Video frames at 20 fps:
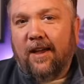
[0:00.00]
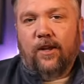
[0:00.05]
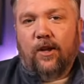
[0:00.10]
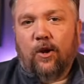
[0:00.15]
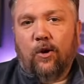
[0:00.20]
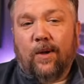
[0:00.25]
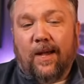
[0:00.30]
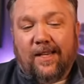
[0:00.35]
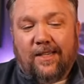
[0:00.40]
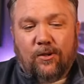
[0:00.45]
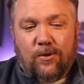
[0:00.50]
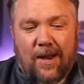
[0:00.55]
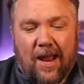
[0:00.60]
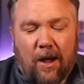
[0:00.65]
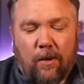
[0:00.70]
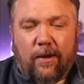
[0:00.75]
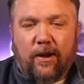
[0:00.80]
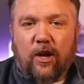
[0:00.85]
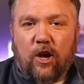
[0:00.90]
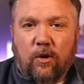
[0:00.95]
Okay, so
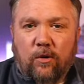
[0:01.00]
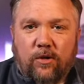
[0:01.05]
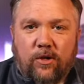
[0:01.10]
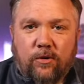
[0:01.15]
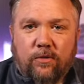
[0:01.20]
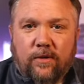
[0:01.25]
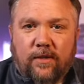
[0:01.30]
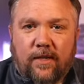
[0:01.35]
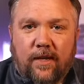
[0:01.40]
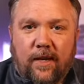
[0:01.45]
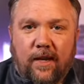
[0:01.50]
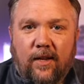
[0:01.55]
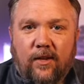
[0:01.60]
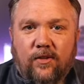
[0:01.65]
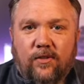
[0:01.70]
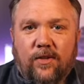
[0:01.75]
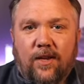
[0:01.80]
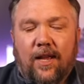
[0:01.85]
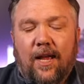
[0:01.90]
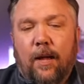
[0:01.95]
now I go into
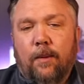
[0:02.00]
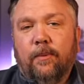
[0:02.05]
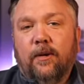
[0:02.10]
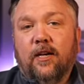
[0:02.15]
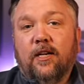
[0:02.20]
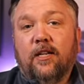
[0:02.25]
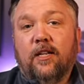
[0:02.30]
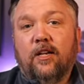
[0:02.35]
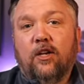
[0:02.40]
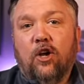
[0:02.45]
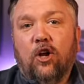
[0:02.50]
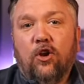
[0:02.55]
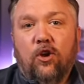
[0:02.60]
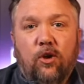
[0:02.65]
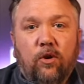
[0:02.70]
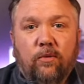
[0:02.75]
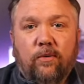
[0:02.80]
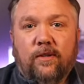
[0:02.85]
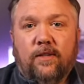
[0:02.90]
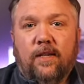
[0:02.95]
routines. I'm going to click on
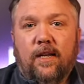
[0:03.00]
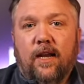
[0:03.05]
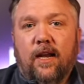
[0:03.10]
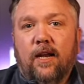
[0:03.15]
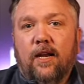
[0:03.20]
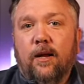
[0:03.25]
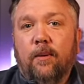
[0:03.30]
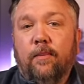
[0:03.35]
new routine.